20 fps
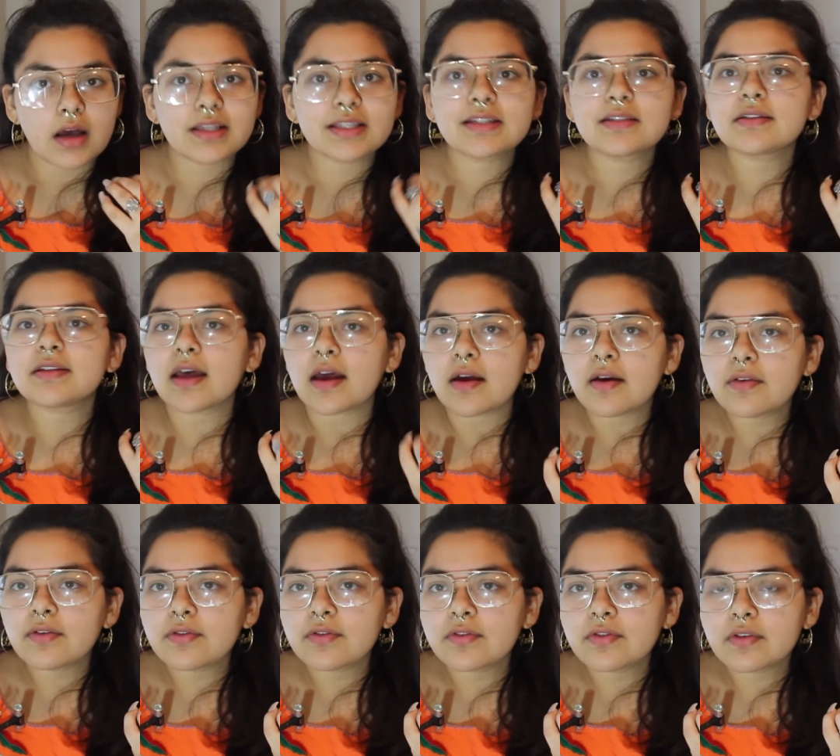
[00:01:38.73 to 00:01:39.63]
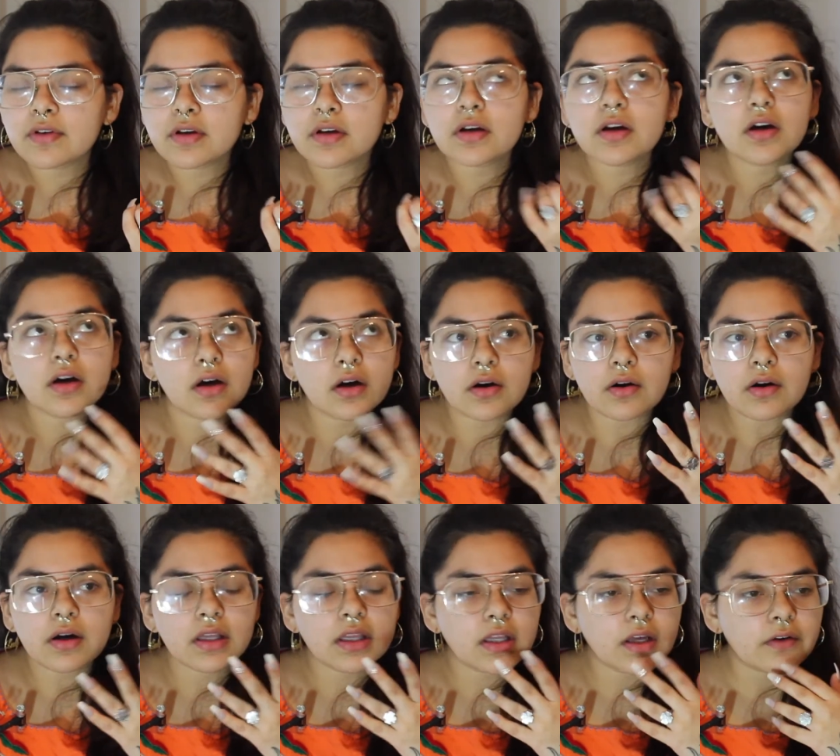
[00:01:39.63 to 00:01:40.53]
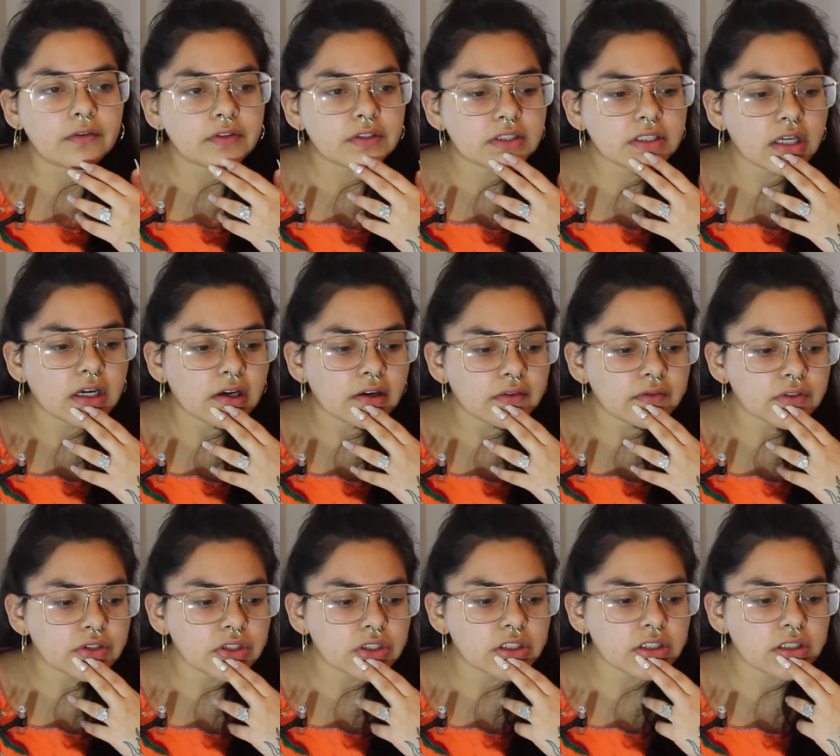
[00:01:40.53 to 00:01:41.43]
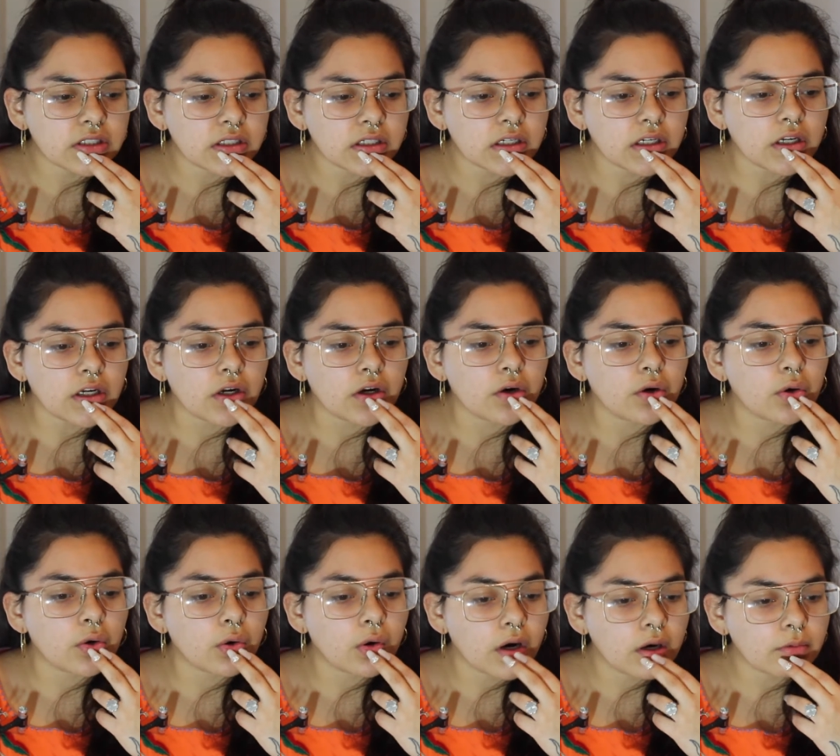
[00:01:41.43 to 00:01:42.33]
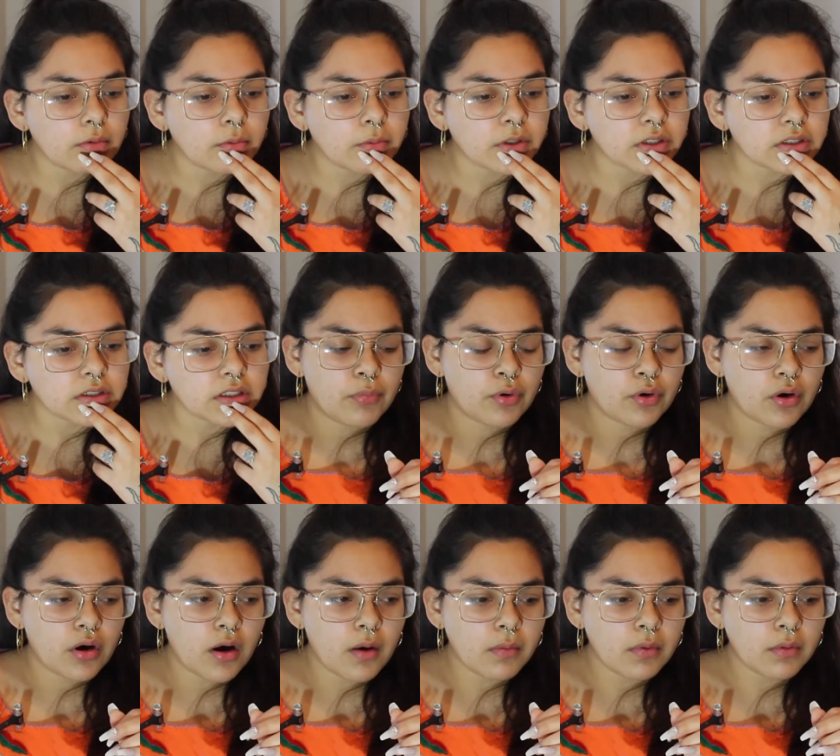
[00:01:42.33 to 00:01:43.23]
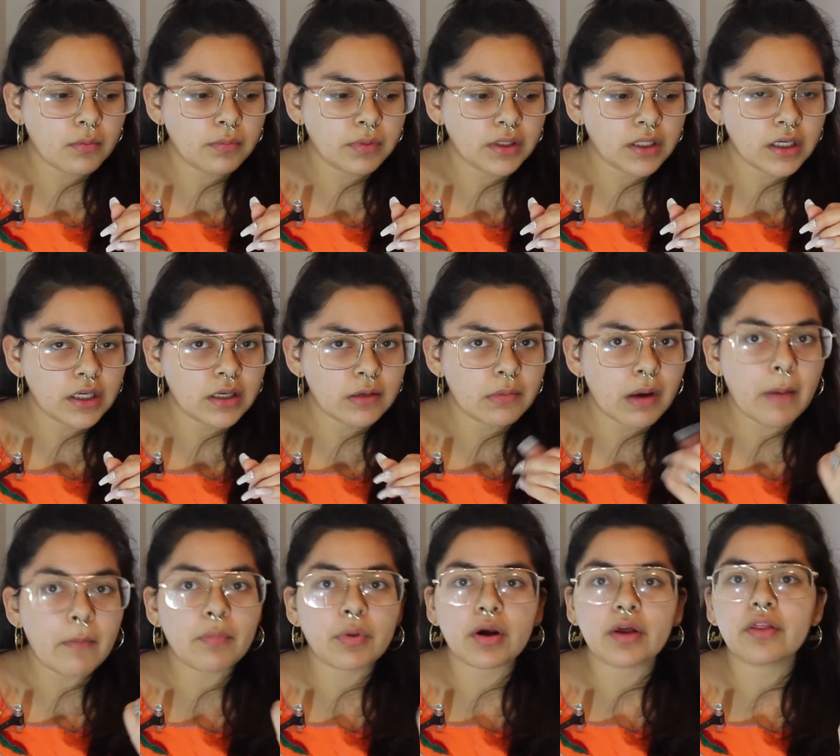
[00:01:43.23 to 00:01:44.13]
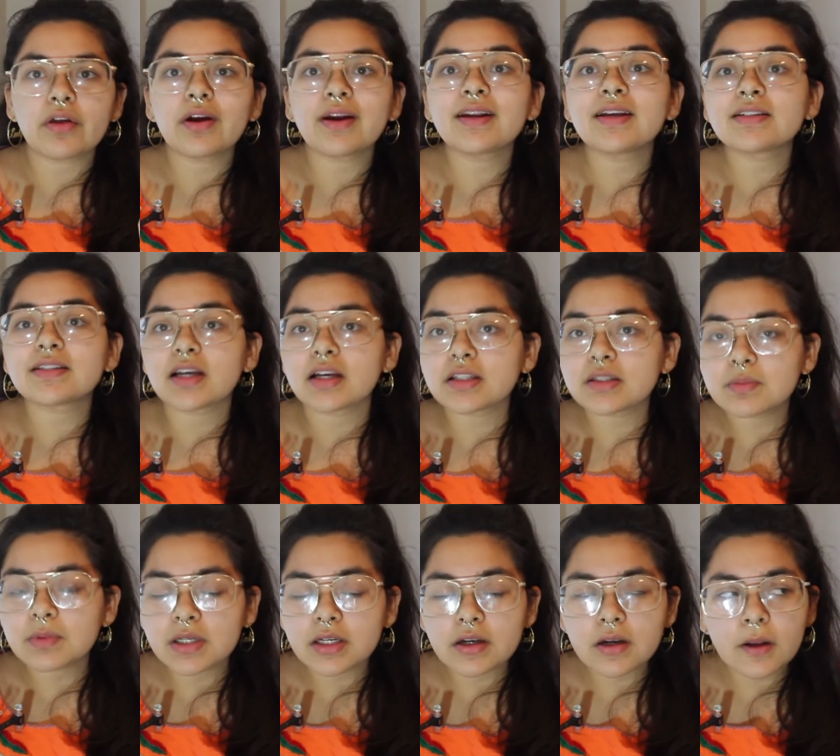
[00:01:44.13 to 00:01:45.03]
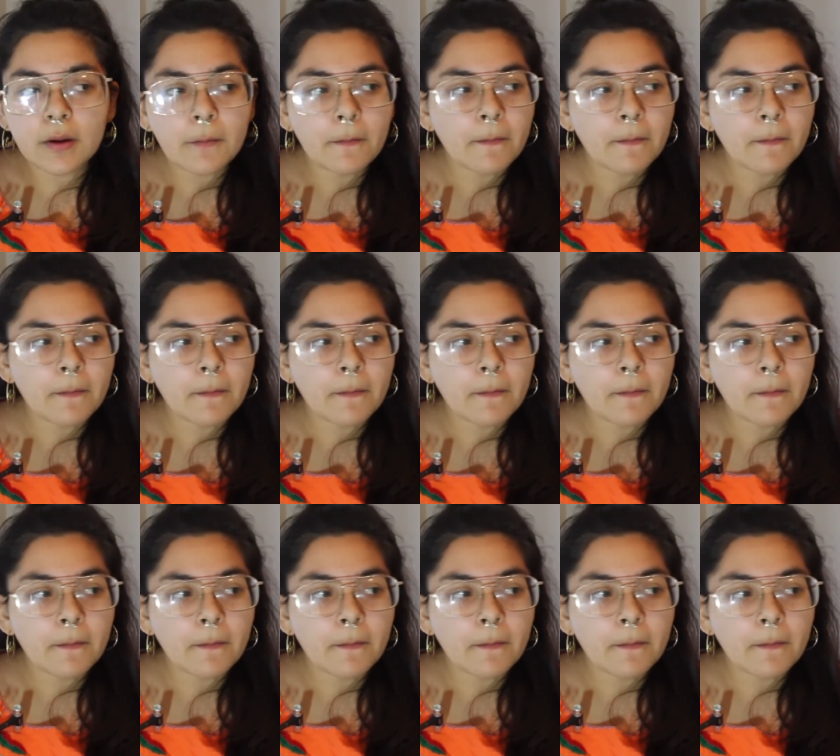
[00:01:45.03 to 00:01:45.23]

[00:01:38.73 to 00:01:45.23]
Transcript: Steph. Oh, love Steph. She's an incredible person. Probably my brother and his husband.